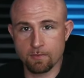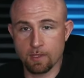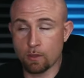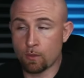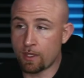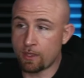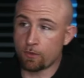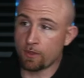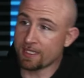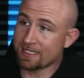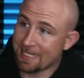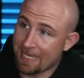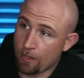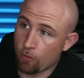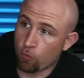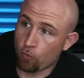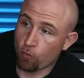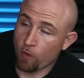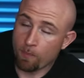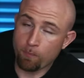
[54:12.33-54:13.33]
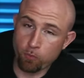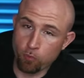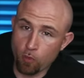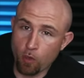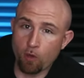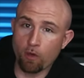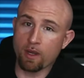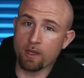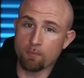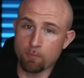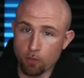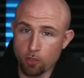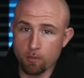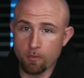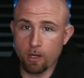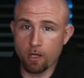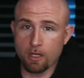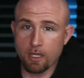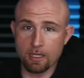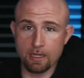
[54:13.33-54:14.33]
Whether it's a rip-roaring bull
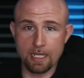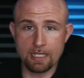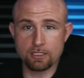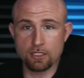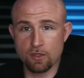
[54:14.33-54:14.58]
market like